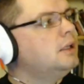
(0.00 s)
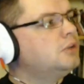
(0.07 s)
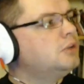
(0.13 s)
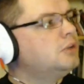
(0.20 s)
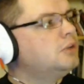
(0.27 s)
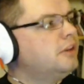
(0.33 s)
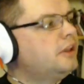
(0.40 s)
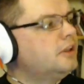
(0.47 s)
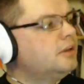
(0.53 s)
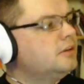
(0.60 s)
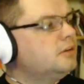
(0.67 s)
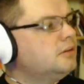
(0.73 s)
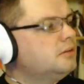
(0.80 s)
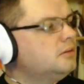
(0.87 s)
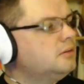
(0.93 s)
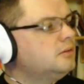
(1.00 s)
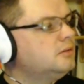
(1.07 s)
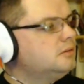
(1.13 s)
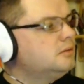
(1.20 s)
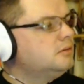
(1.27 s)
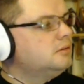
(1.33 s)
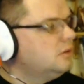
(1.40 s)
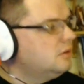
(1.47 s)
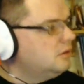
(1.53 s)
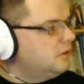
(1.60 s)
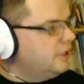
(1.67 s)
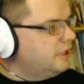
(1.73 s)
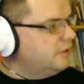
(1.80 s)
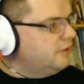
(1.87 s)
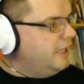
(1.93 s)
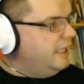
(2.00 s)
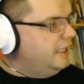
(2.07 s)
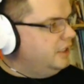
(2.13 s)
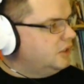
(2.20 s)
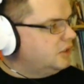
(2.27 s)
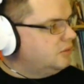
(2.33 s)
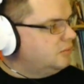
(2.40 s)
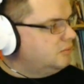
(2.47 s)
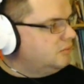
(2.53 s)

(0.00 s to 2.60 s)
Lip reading: to think of anything.